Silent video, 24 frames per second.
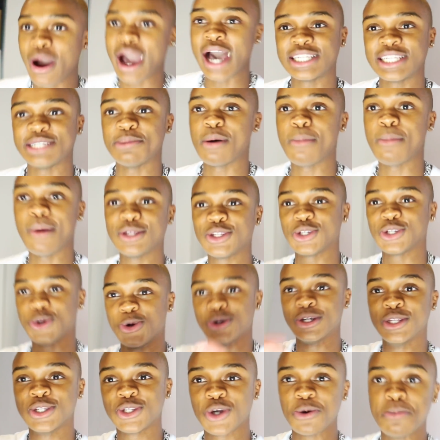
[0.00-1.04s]
guys, I'm about to
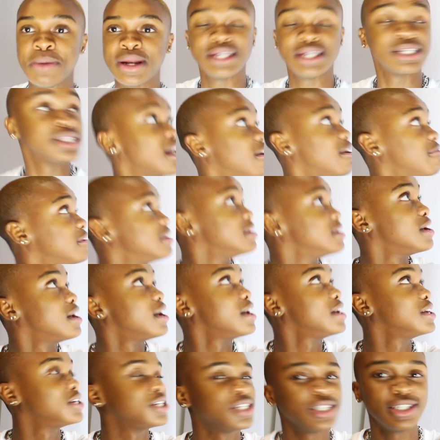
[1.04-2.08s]
ruin so many stuff in
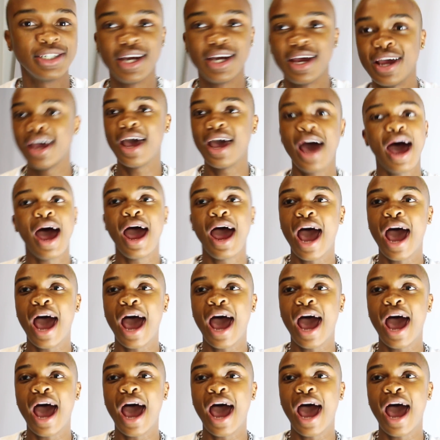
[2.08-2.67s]
here.